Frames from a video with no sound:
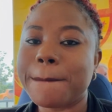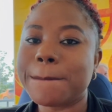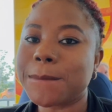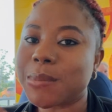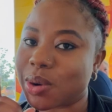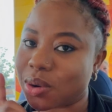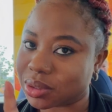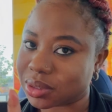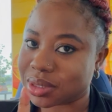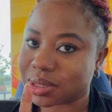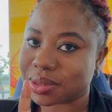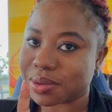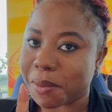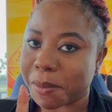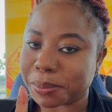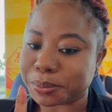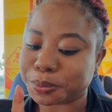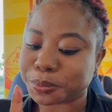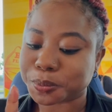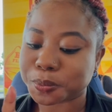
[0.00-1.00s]
But,
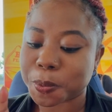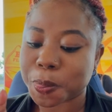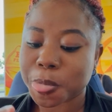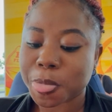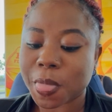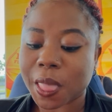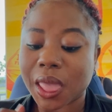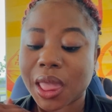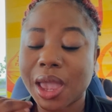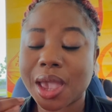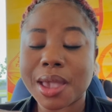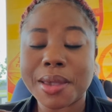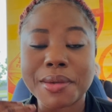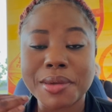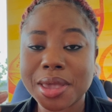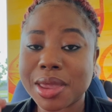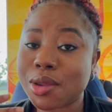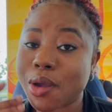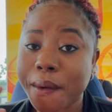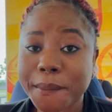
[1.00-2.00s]

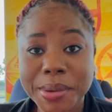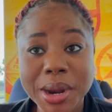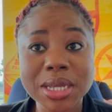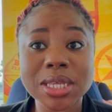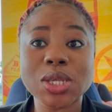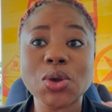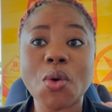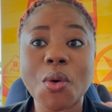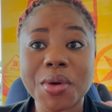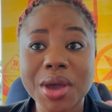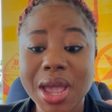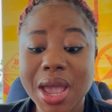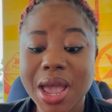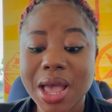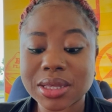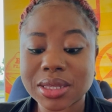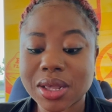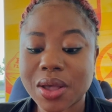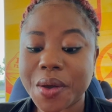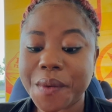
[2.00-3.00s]
in comparison to what we get
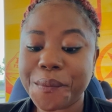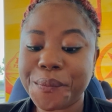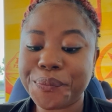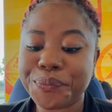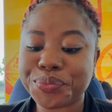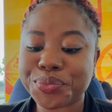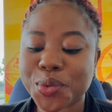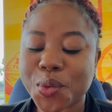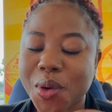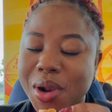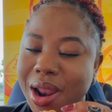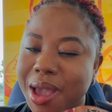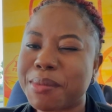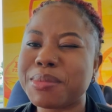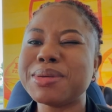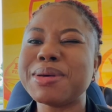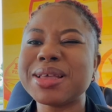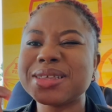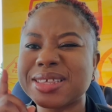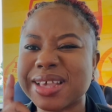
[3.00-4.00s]
yourself, well, I'm
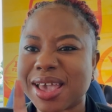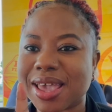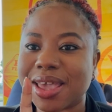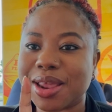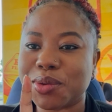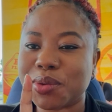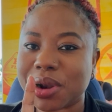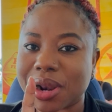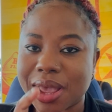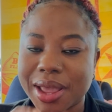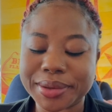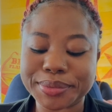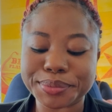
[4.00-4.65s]
going to say again. Well,